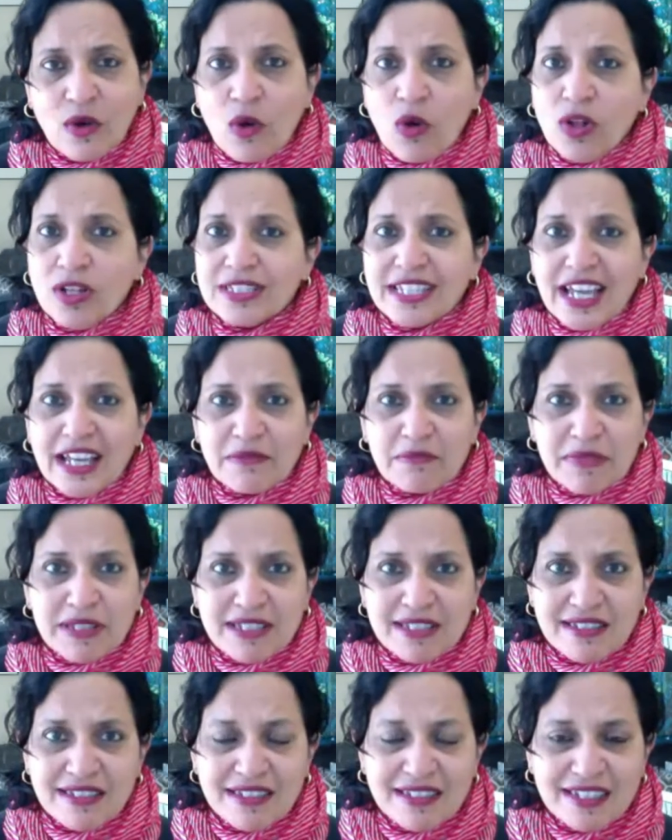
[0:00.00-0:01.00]
All tech
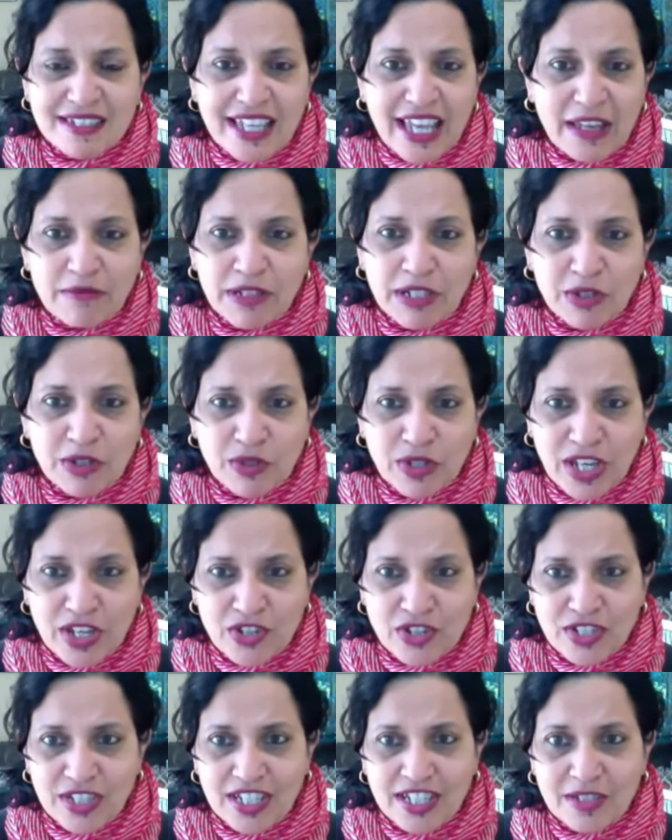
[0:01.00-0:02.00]
businesses can be
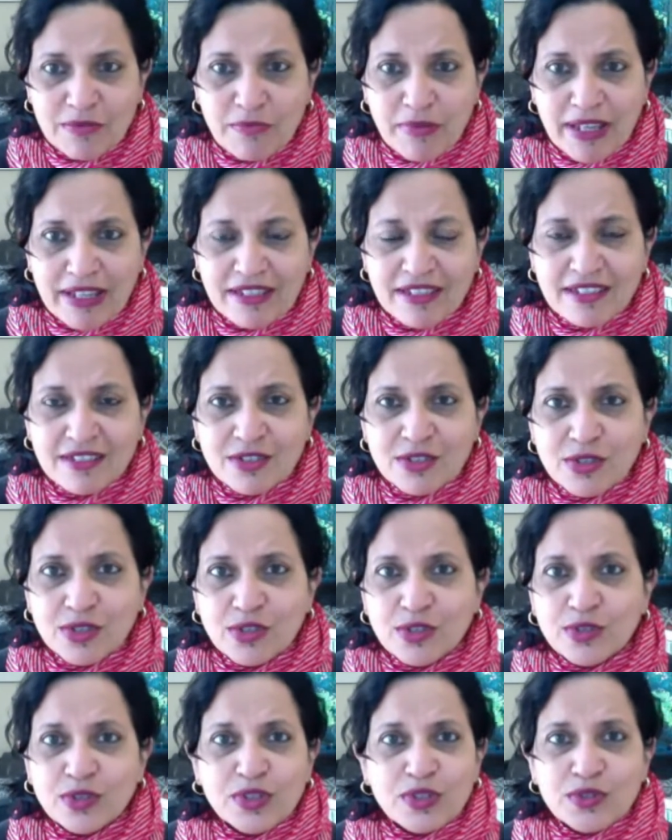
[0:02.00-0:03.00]
location independent, so
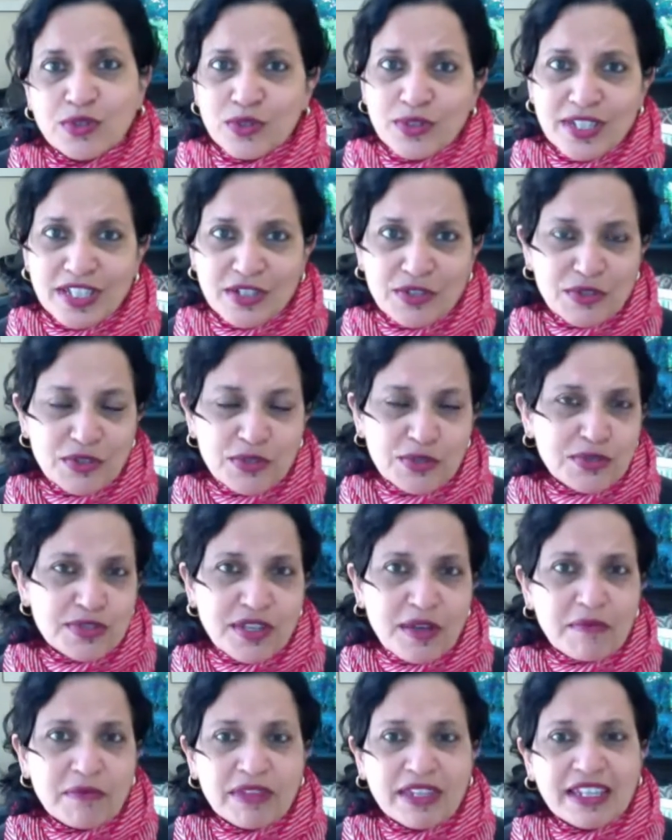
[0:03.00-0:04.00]
you don't need to do
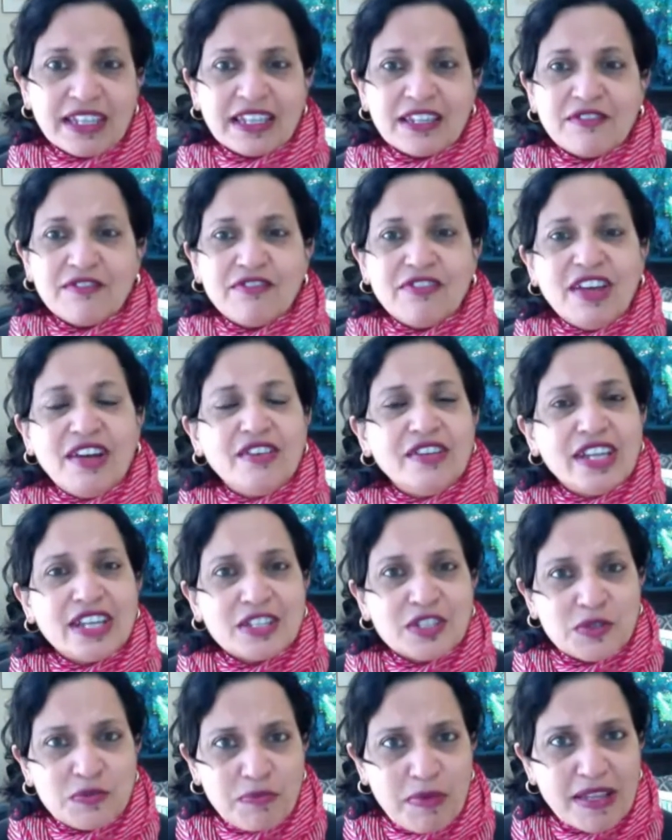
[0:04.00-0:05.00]
something in a very
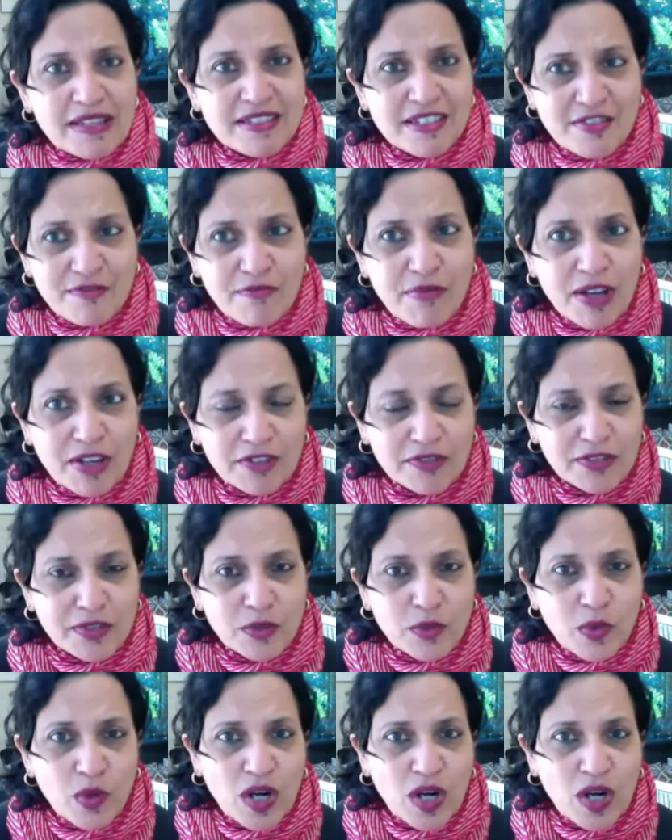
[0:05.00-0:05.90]
expensive part of the